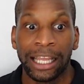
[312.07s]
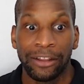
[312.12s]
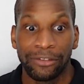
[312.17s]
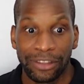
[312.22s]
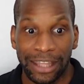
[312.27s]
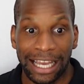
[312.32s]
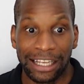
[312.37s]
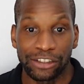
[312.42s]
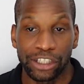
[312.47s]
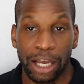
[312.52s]

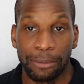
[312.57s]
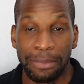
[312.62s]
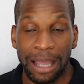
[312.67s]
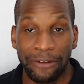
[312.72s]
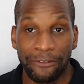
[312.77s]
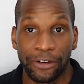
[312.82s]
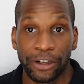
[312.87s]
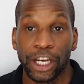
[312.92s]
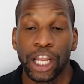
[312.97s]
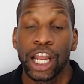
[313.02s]
That's our
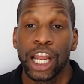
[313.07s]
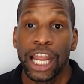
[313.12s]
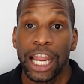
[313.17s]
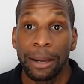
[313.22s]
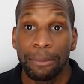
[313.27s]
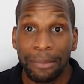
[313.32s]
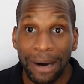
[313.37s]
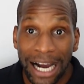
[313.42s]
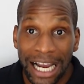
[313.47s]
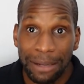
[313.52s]
method. It
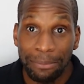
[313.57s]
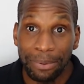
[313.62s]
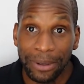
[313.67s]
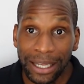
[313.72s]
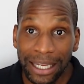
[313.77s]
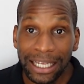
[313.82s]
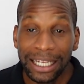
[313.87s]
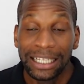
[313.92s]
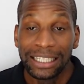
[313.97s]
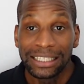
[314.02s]
might
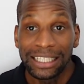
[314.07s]
be